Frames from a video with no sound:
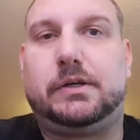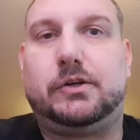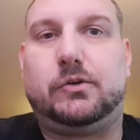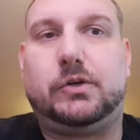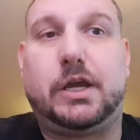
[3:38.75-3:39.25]

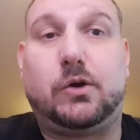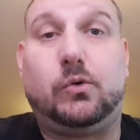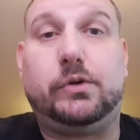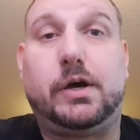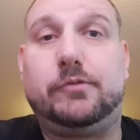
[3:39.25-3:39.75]
you
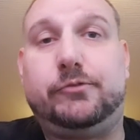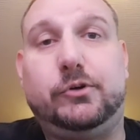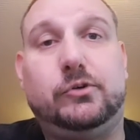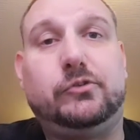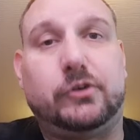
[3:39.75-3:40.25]
can't hold a lot of
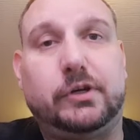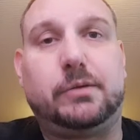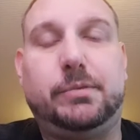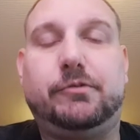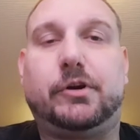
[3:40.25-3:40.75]
food, so you
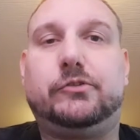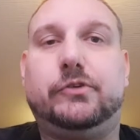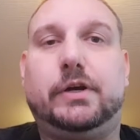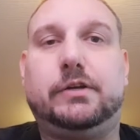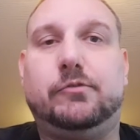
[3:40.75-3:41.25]
got to be very
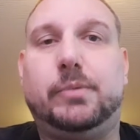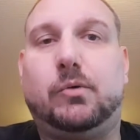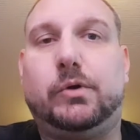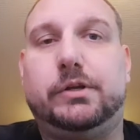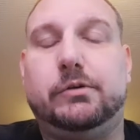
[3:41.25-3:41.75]
selective
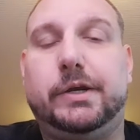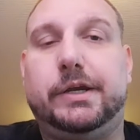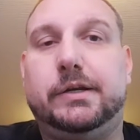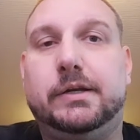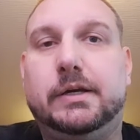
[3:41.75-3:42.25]
about what you
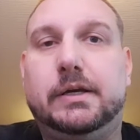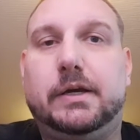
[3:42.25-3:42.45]
eat.